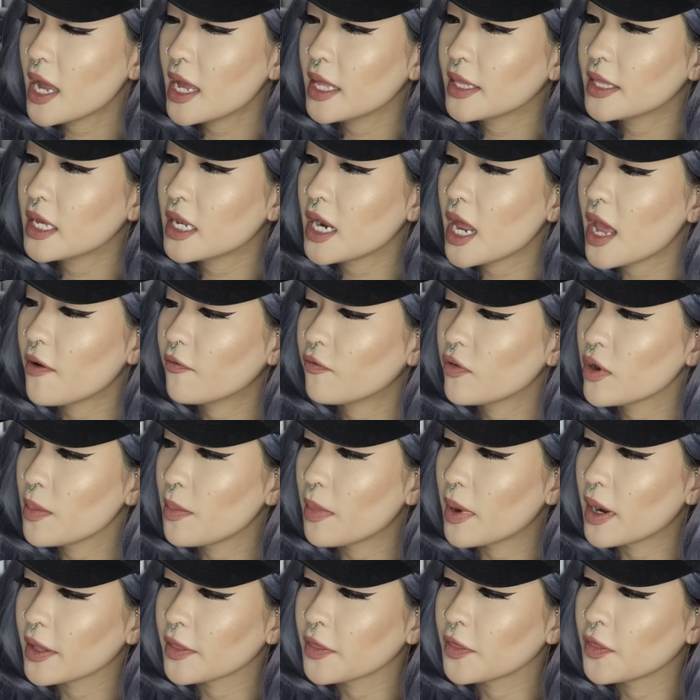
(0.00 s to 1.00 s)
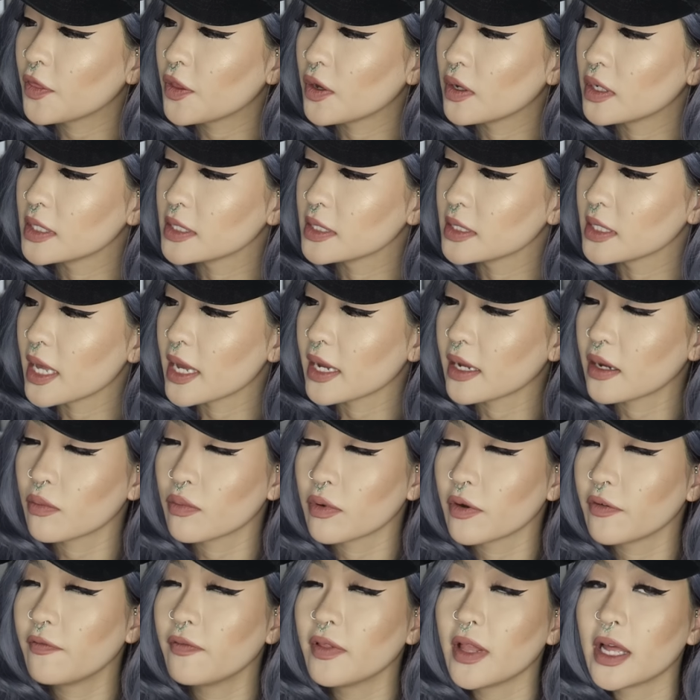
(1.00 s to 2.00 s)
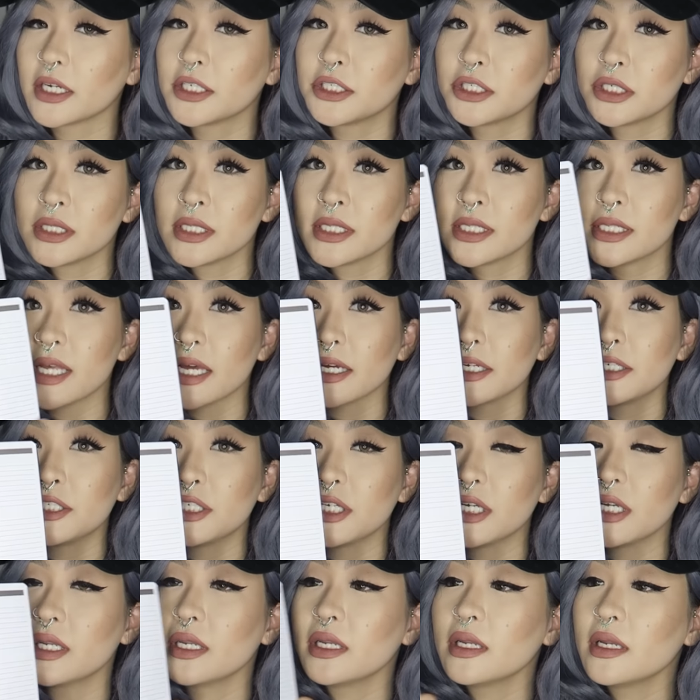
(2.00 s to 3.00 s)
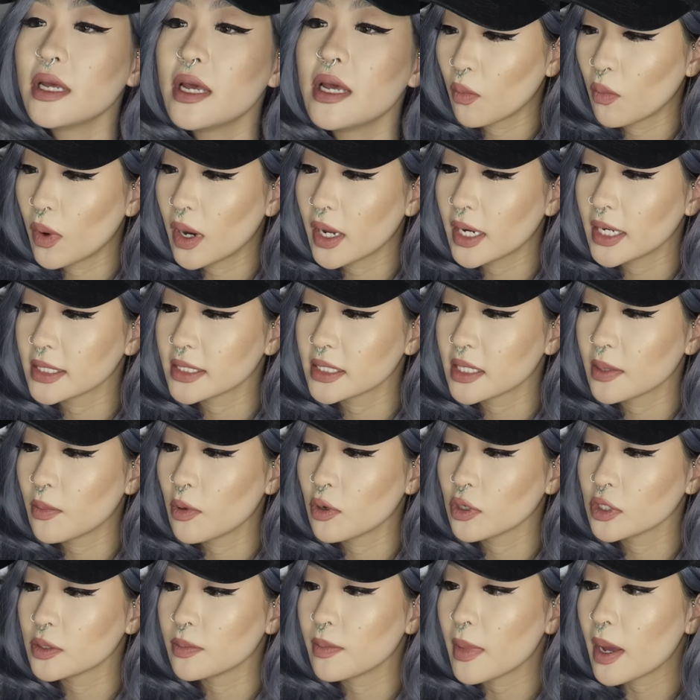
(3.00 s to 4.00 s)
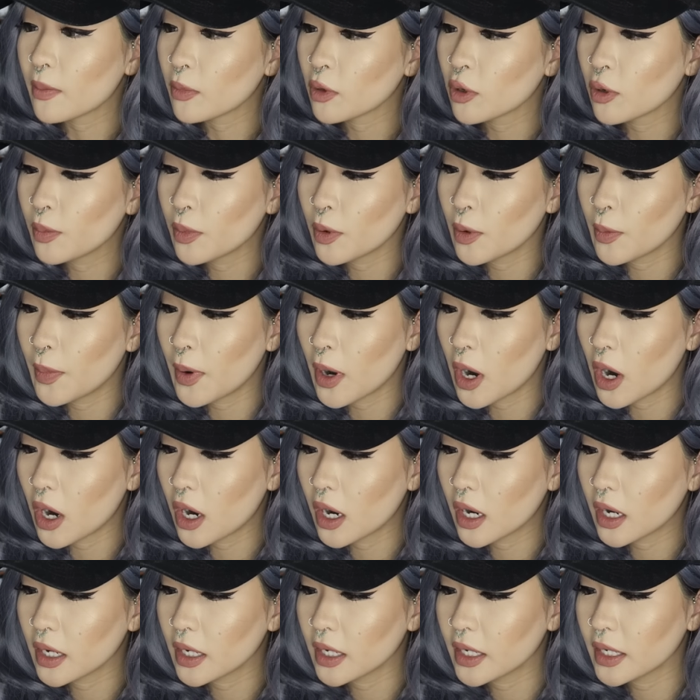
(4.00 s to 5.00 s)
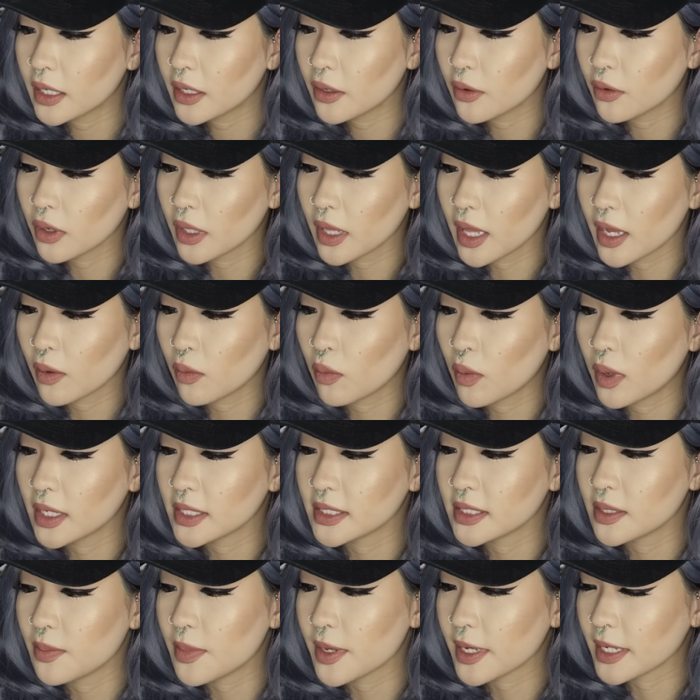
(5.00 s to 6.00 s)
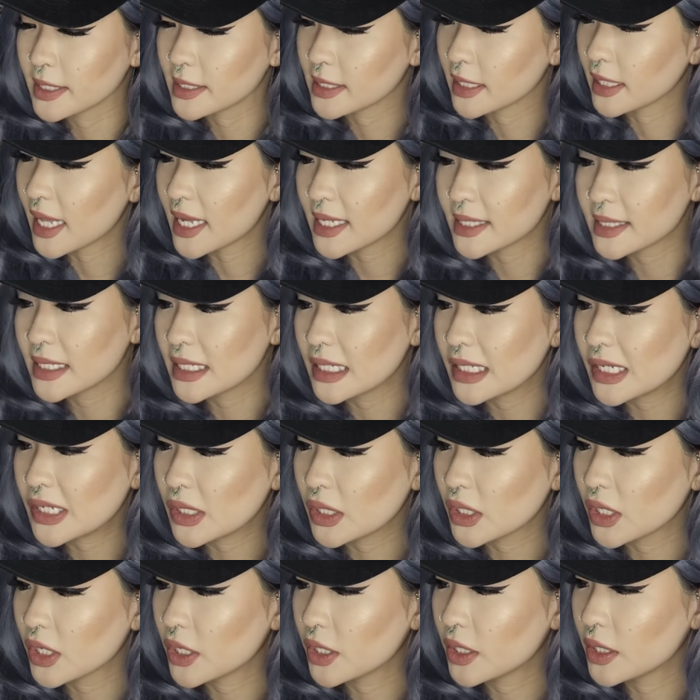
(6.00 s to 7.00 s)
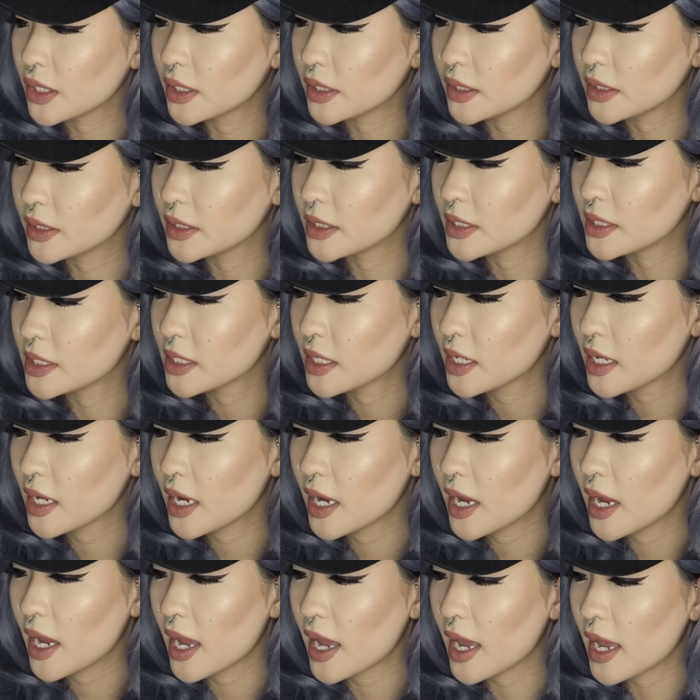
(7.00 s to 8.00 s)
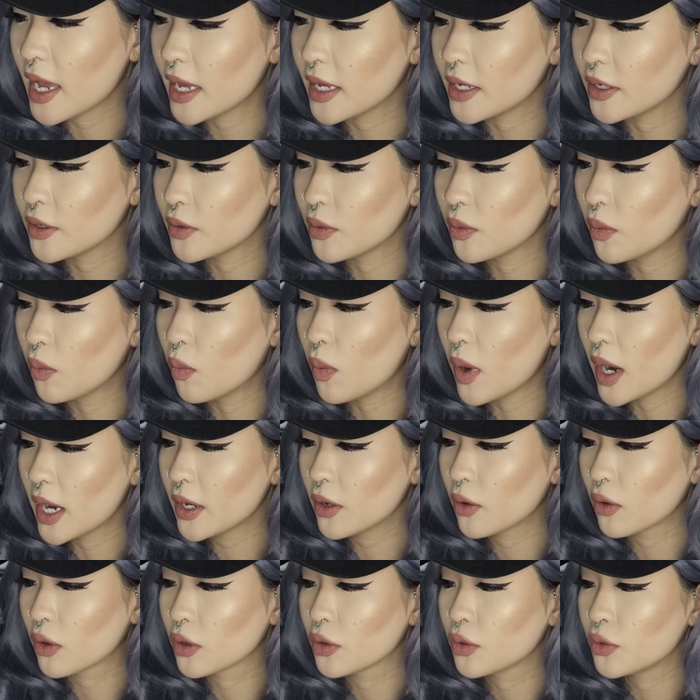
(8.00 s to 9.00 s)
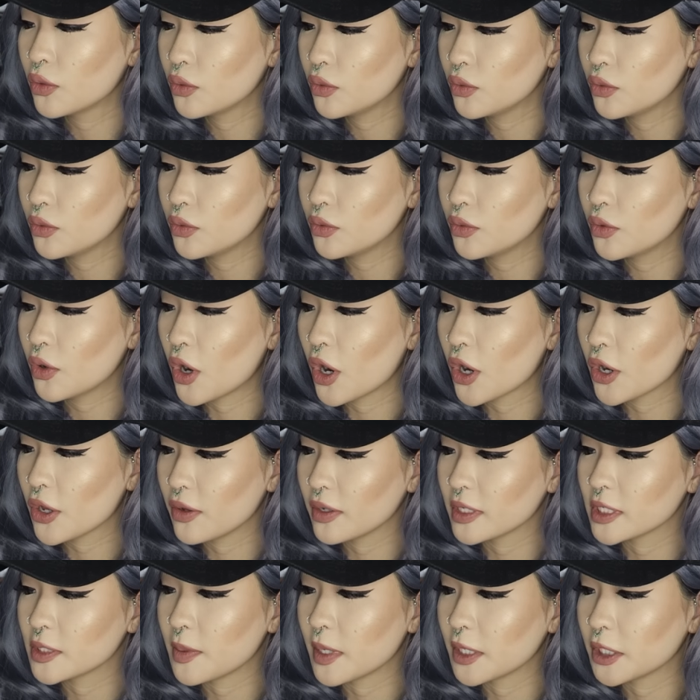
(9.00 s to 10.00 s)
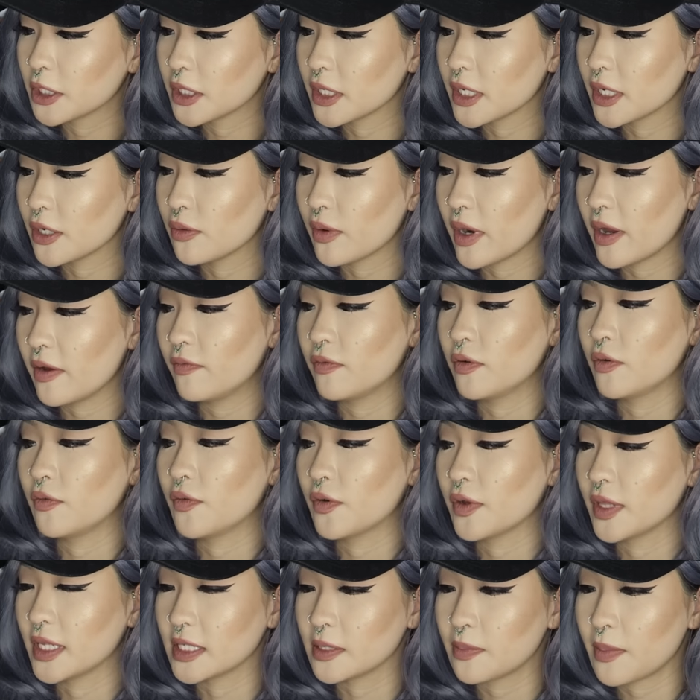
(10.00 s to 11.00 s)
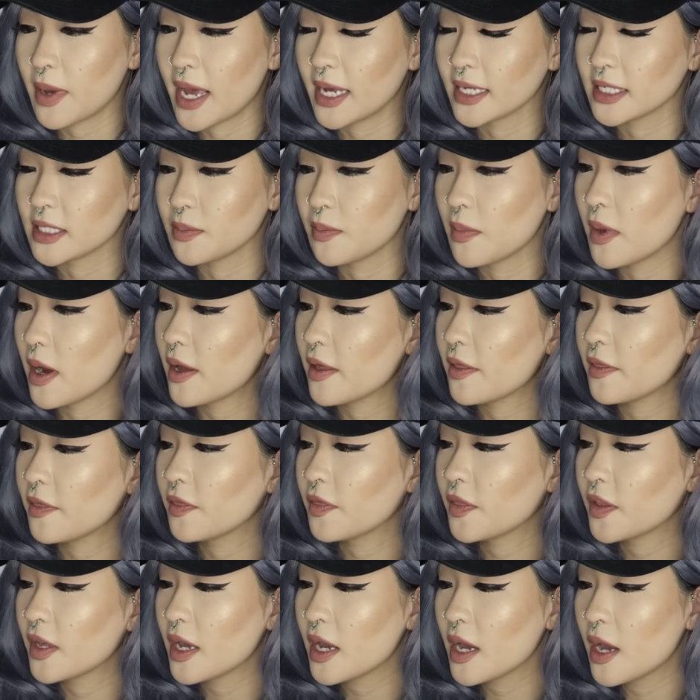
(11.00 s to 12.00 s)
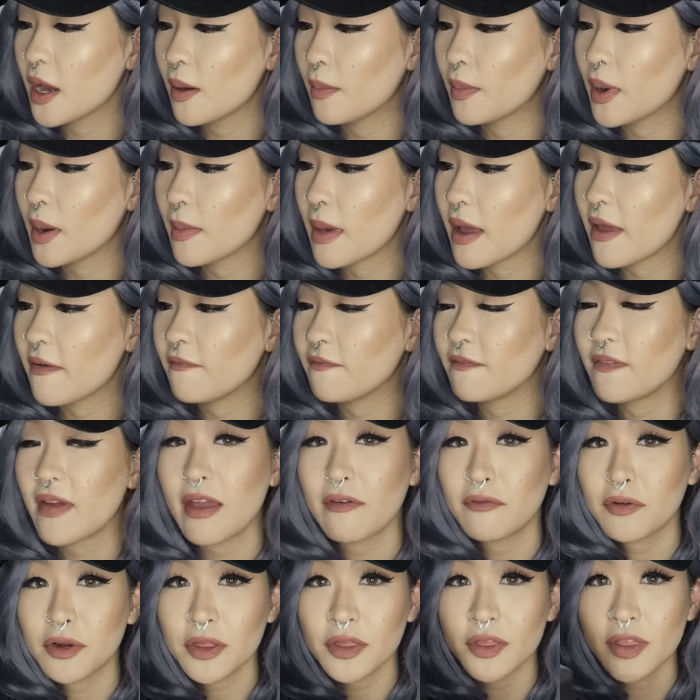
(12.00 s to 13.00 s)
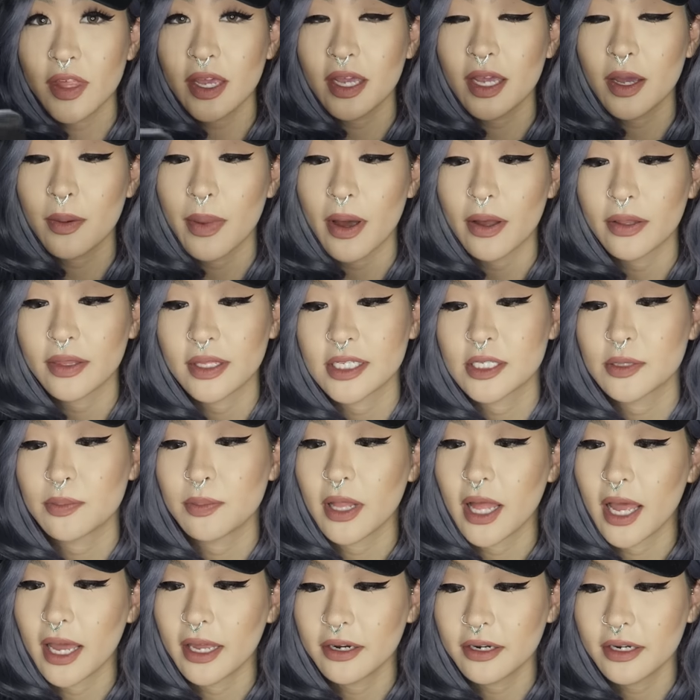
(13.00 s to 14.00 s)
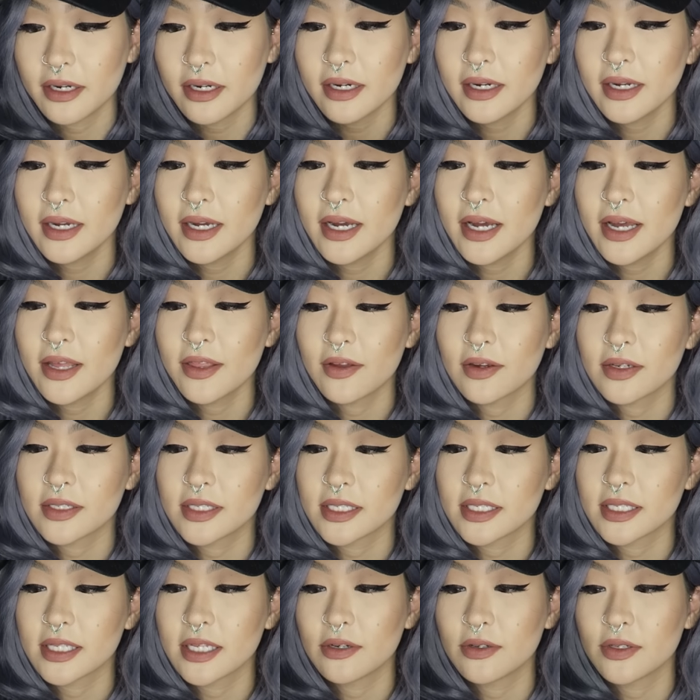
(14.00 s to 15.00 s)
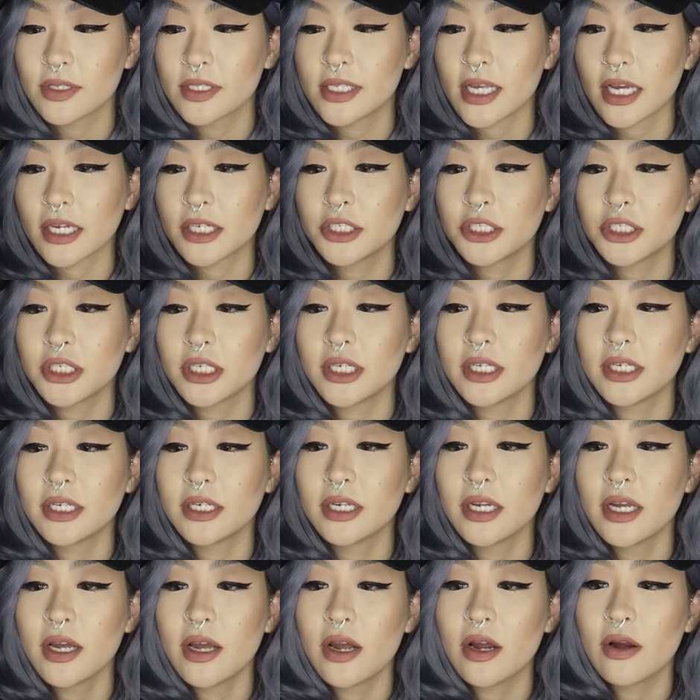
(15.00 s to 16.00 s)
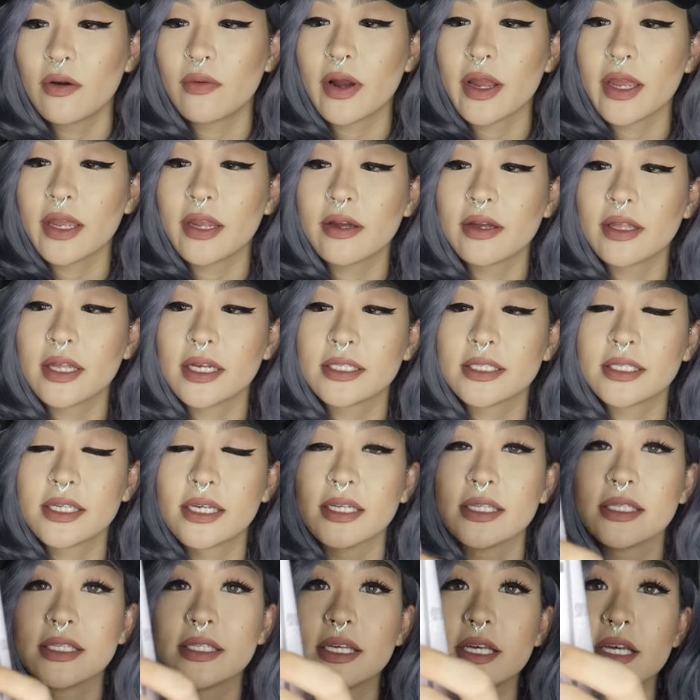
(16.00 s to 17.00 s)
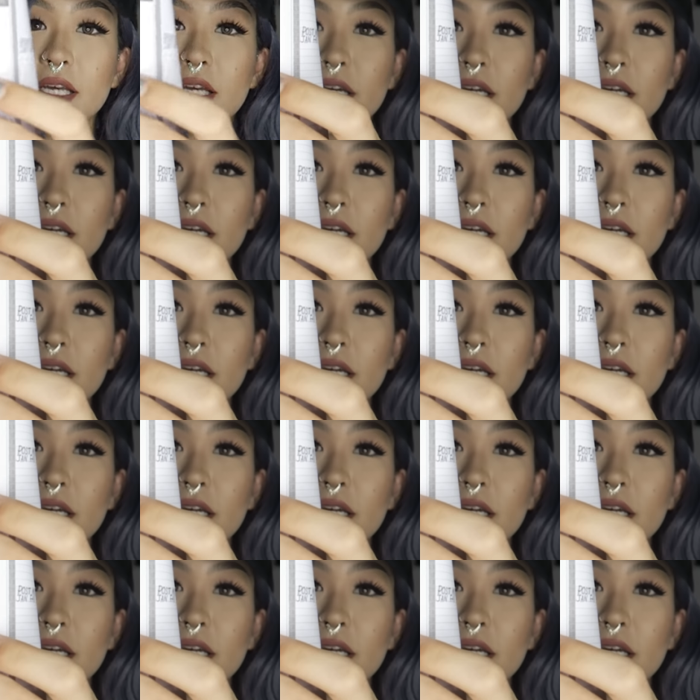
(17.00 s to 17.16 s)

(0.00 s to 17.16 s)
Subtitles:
And then every month there's like a reflection section. What is the most memorable part, or like what is the biggest lesson you learned, and what or who are you especially grateful for this past month. But my favorite thing about this planner, there's this little section right here that says